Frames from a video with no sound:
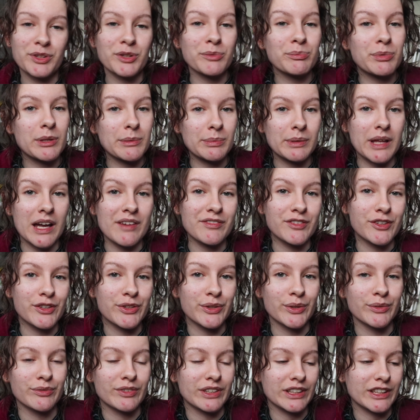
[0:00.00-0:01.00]
some people have
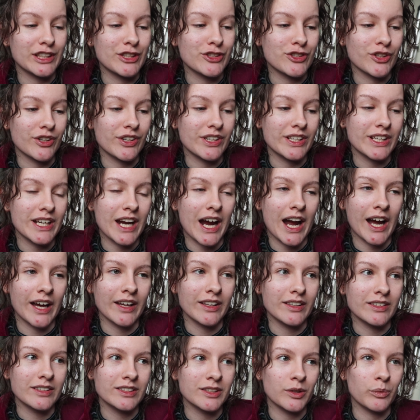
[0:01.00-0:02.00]
also really enjoyed it,
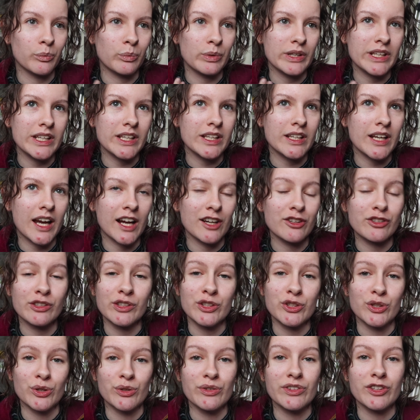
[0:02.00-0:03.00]
and we actually
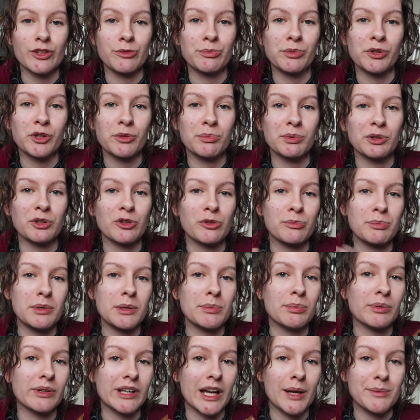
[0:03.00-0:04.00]
chose this book because
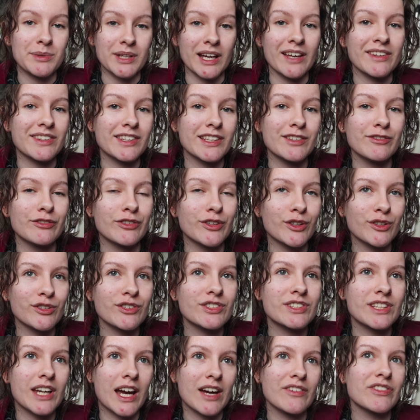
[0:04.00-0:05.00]
people kept asking for us
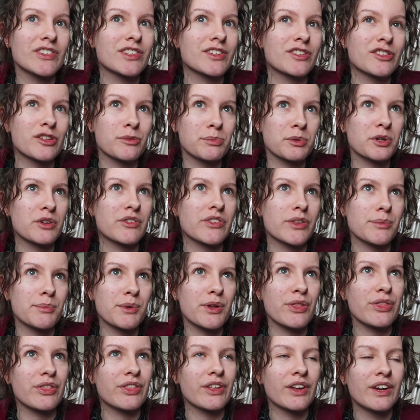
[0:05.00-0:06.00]
to have this as a book of the
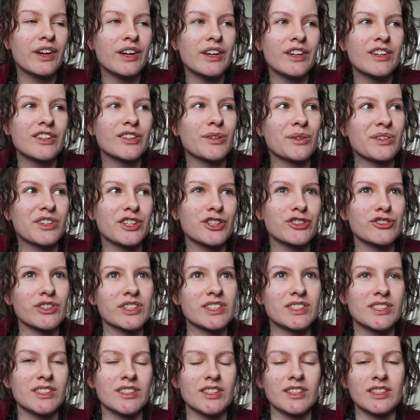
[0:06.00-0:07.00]
month, so it's
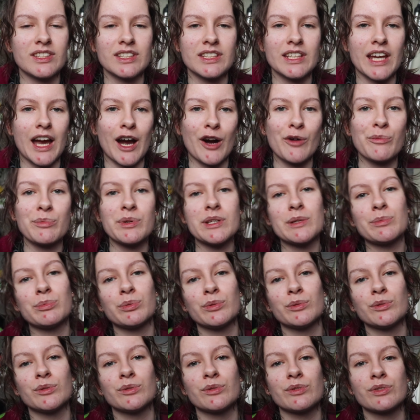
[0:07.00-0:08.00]
interesting to see how
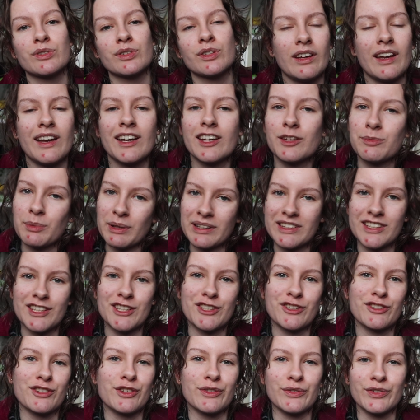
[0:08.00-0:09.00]
people's
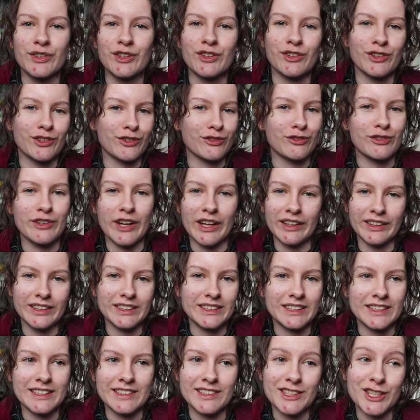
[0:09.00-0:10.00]
expectations versus
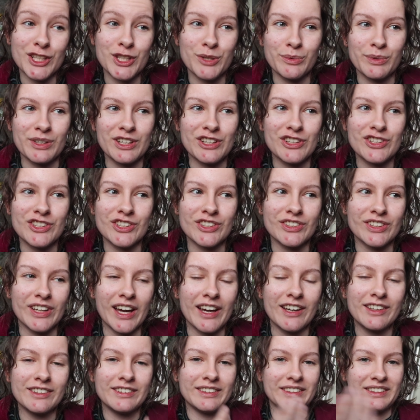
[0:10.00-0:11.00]
reality situation
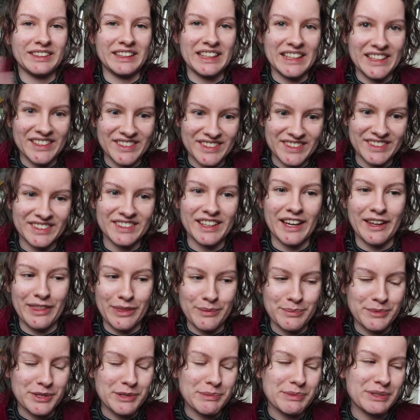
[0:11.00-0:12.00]
is at the
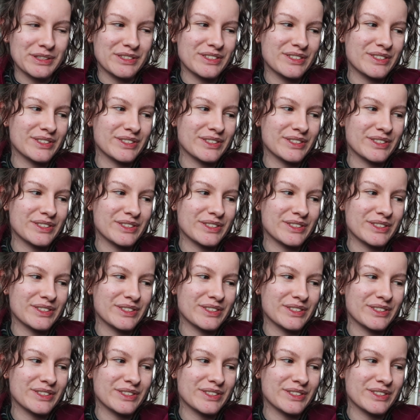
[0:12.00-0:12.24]
moment.